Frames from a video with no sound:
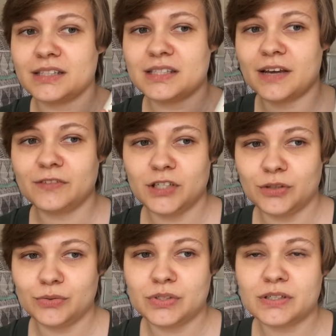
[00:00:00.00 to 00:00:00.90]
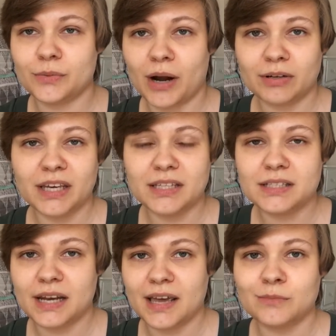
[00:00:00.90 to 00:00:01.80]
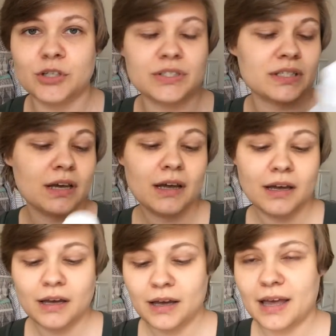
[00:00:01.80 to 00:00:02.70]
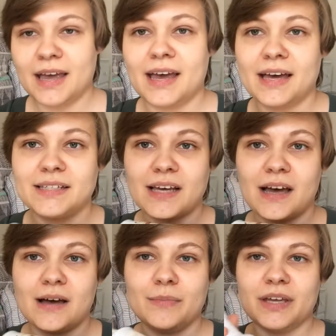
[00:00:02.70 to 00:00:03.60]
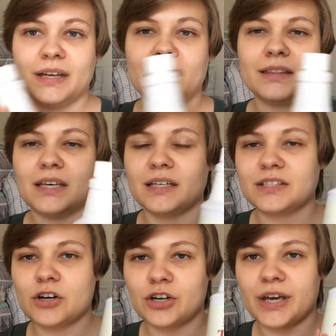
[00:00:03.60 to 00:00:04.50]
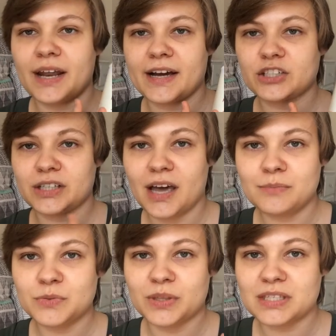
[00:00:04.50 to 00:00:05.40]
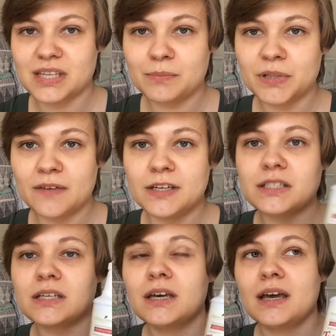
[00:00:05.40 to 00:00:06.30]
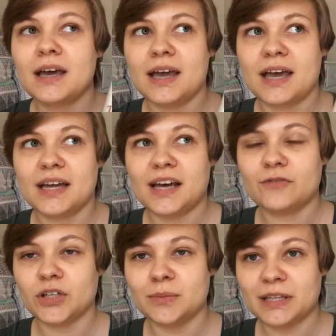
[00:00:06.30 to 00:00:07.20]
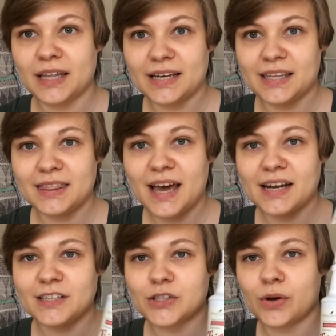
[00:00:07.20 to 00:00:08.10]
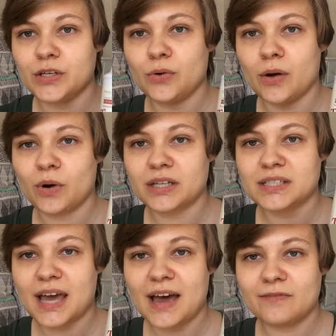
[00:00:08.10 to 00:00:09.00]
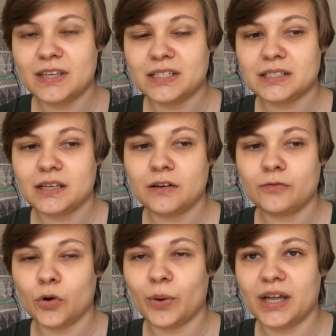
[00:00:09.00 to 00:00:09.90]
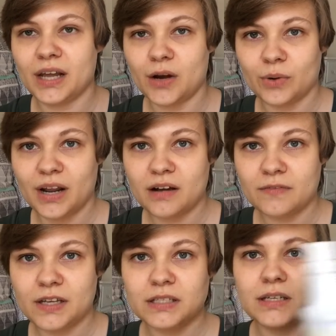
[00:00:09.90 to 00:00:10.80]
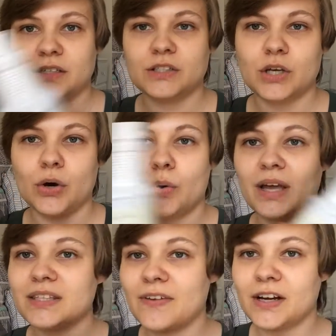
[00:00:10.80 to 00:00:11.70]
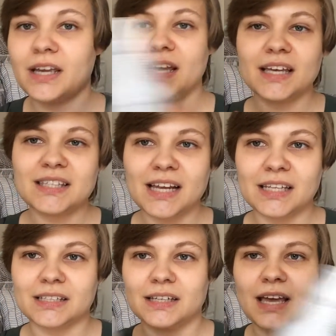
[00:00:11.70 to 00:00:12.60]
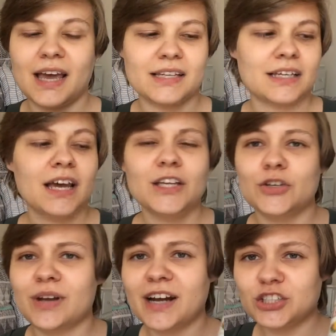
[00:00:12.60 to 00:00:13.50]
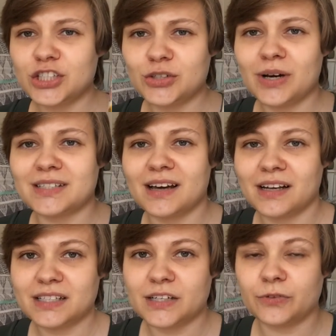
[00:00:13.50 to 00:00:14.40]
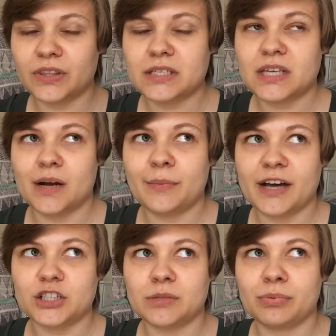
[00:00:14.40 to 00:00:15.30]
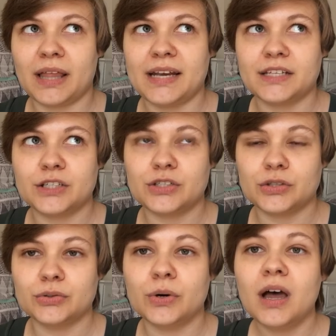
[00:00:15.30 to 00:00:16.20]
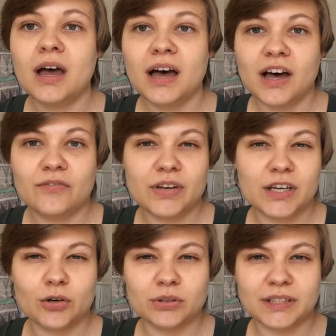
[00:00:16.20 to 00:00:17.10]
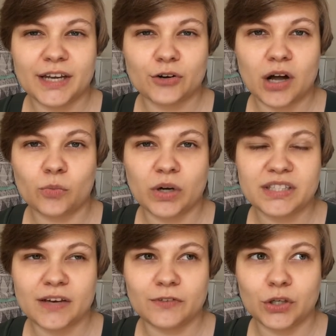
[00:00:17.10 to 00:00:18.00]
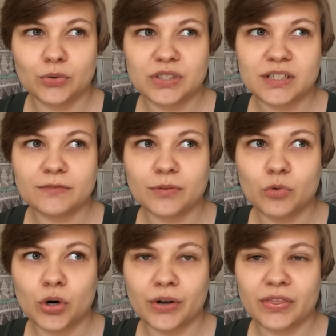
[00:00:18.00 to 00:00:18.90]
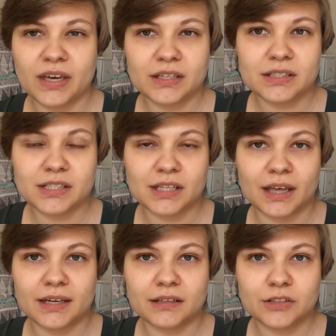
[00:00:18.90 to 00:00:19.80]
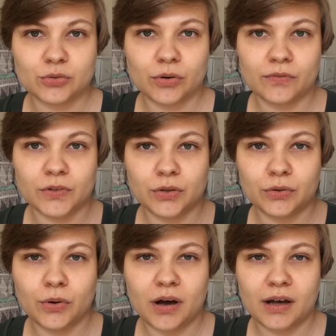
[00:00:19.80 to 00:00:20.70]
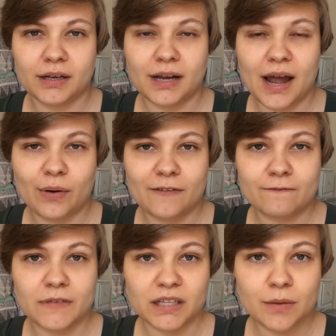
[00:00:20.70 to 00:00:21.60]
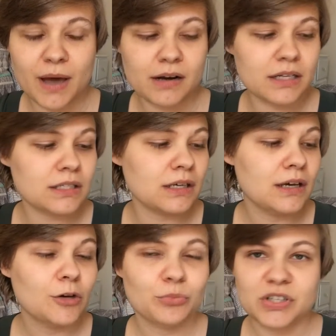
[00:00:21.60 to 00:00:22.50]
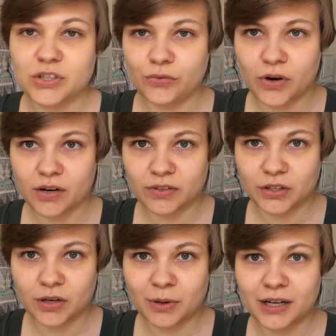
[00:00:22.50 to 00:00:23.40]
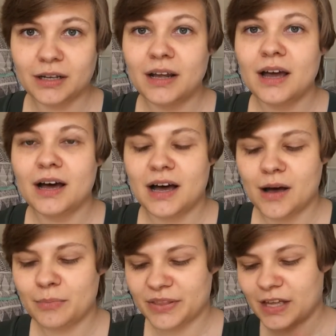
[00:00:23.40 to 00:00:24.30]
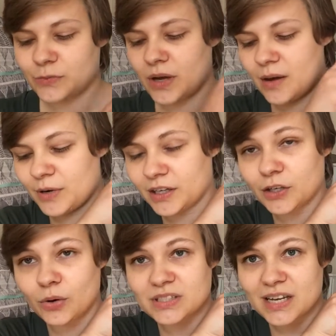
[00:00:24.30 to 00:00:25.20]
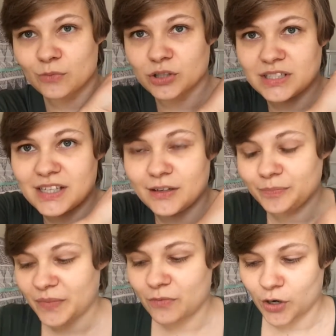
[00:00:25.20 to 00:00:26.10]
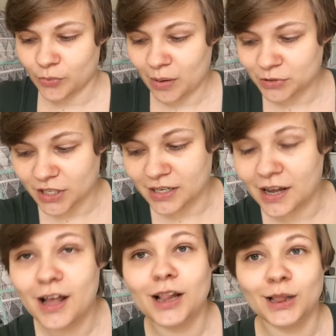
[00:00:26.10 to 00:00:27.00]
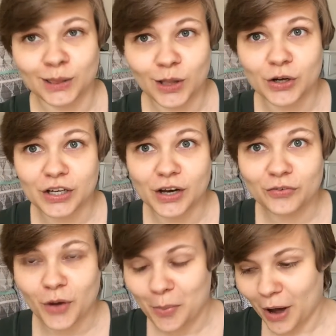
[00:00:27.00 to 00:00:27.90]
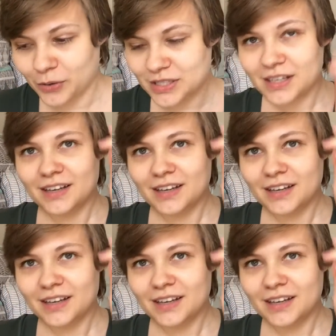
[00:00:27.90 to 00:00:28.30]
It's safe to use around kids and animals. And the starter kit actually comes with a sample of it. And I've really been liking that, and so I knew I wanted to have this for when I run out of it. So it's very exciting. And you can actually do a ton of stuff with this, and I'm actually planning to do a video later on once I've used it for more things to like do a review on how I feel about it. But so far I feel good about it. But that's why I'm not going to go into any more detail. I've already rambled on long enough about